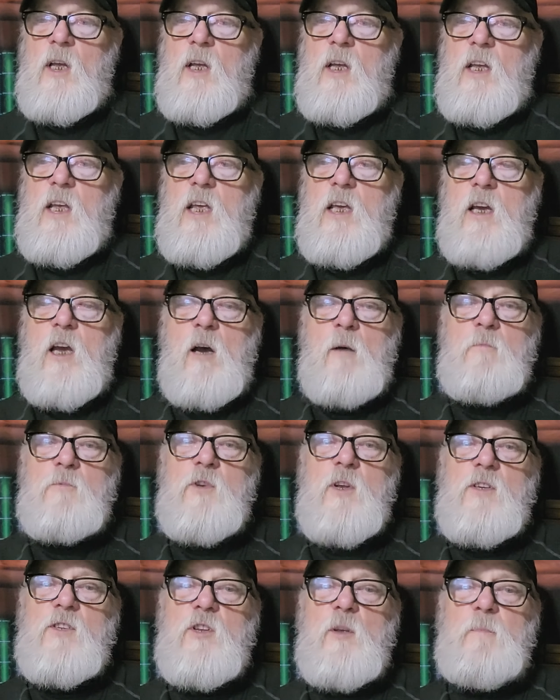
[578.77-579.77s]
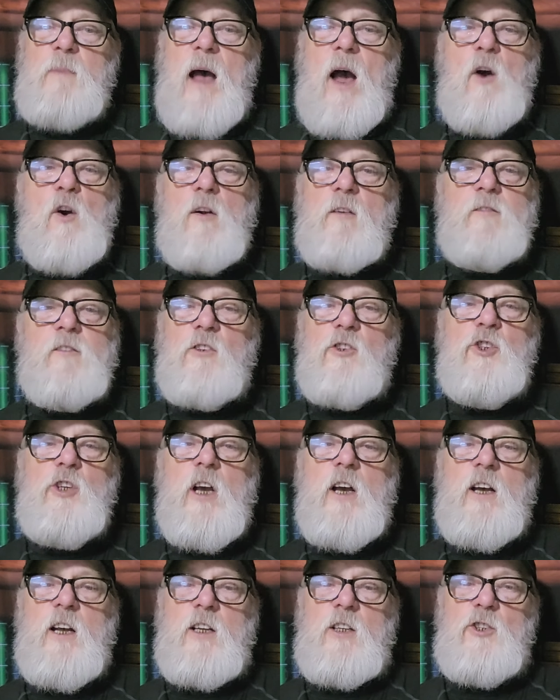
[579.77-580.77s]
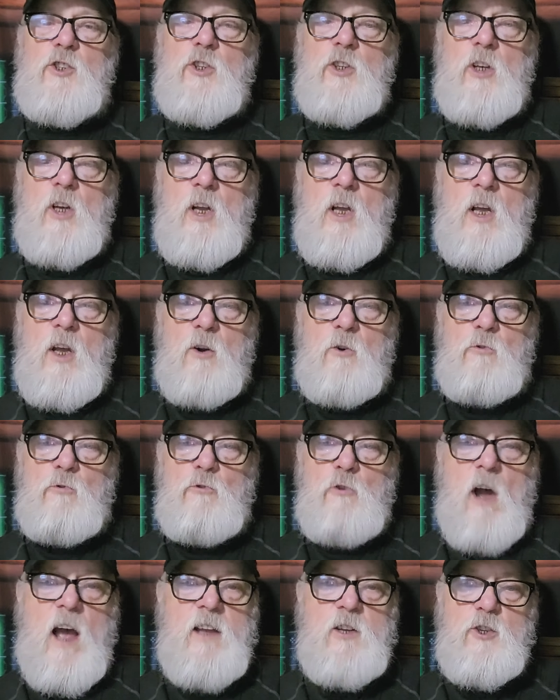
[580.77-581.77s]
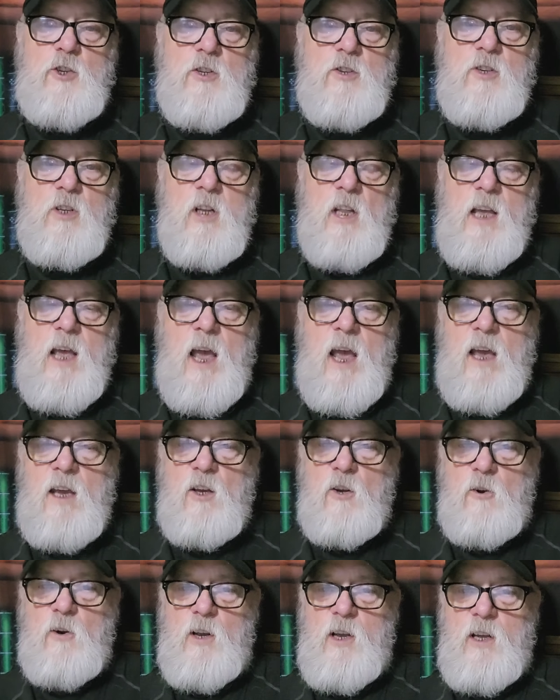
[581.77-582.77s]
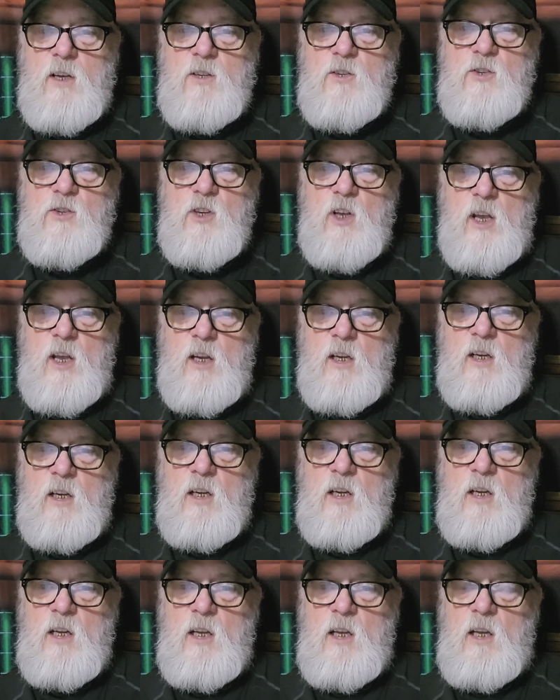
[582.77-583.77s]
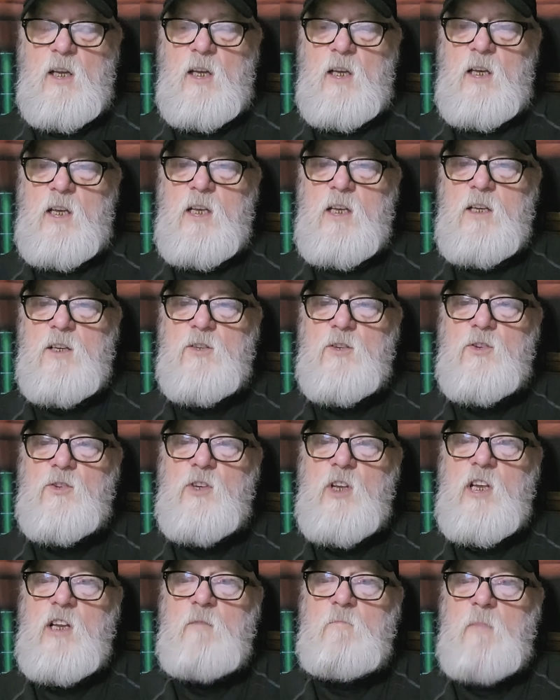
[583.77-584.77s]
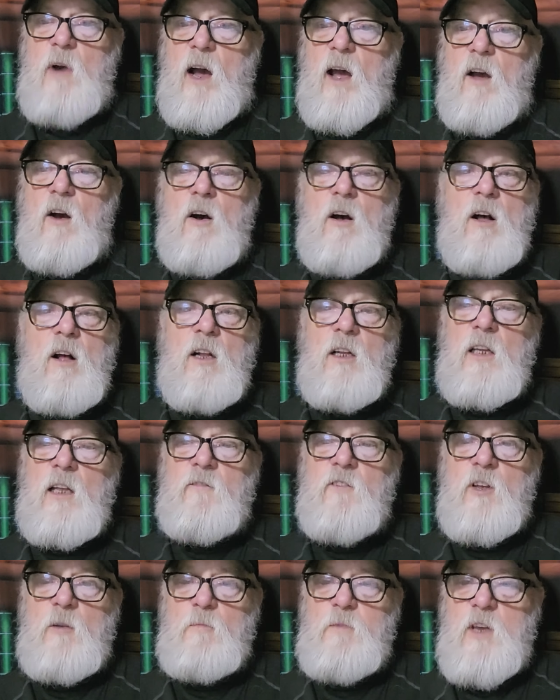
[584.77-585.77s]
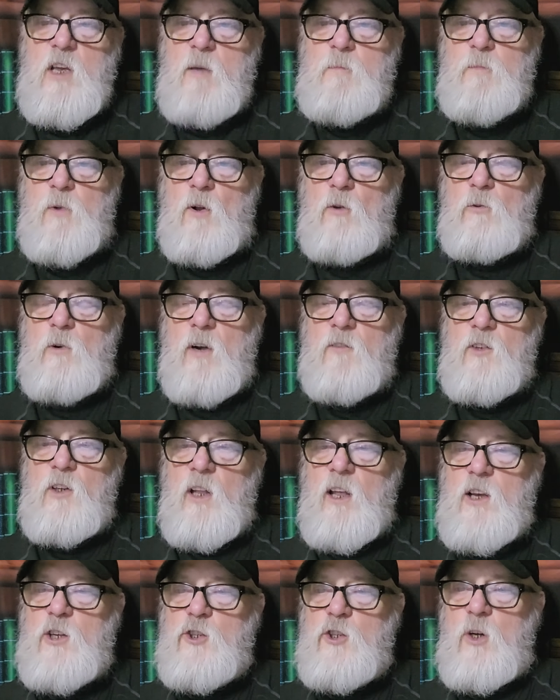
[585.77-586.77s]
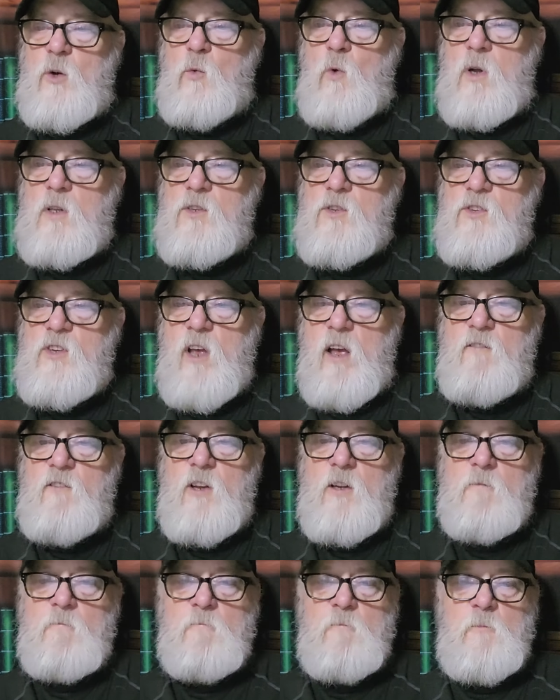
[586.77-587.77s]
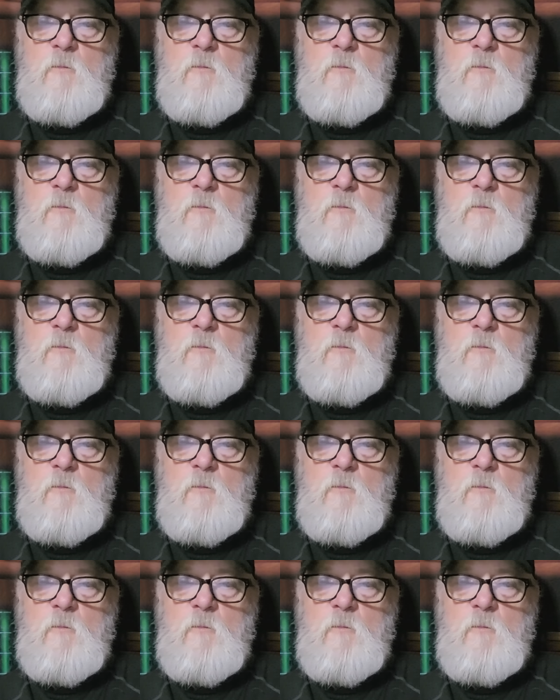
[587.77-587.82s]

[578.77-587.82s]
He comes as the powerful judge, righteously angry at sin. He is seen by all living people, Revelation 1:7.